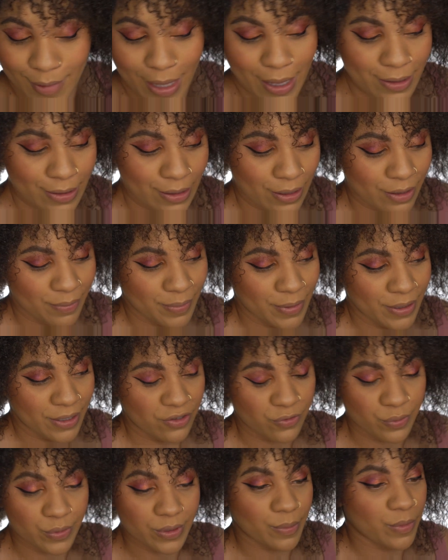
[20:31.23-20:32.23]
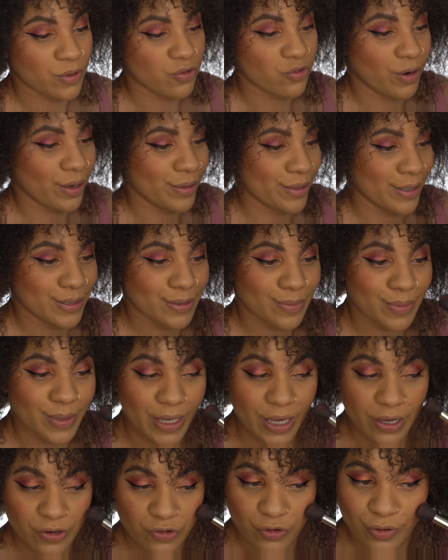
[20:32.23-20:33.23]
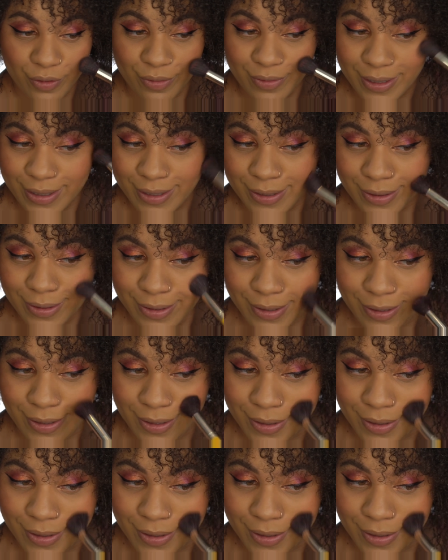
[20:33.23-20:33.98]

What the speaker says: I love blush, but I'm going to try not to be extra with it.